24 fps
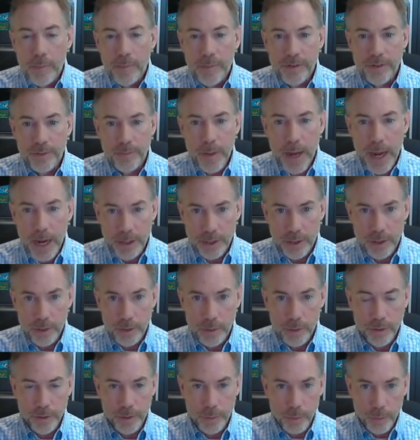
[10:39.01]
This is back
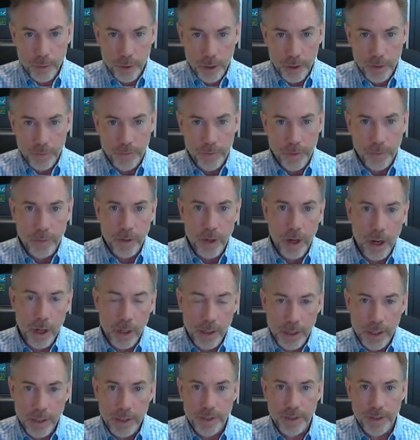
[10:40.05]
to some work from
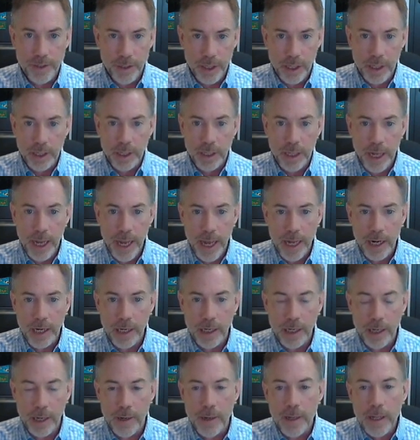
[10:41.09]
colleagues in
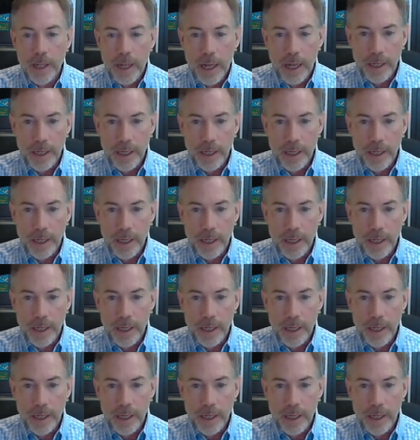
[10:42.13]
Canada.